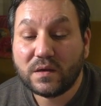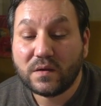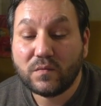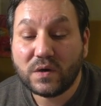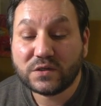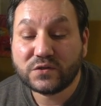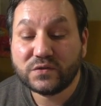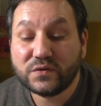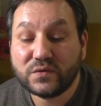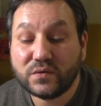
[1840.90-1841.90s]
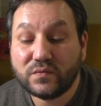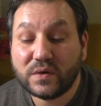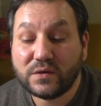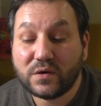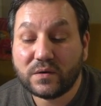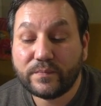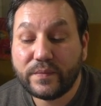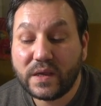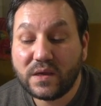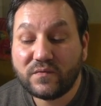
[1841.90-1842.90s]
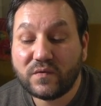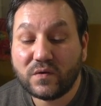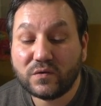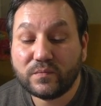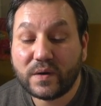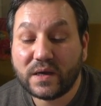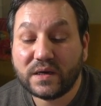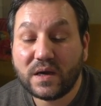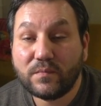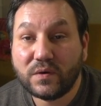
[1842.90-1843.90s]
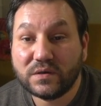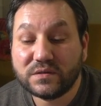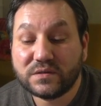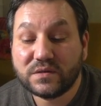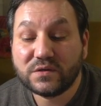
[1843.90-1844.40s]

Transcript: What should you do when you are being followed by an ambulance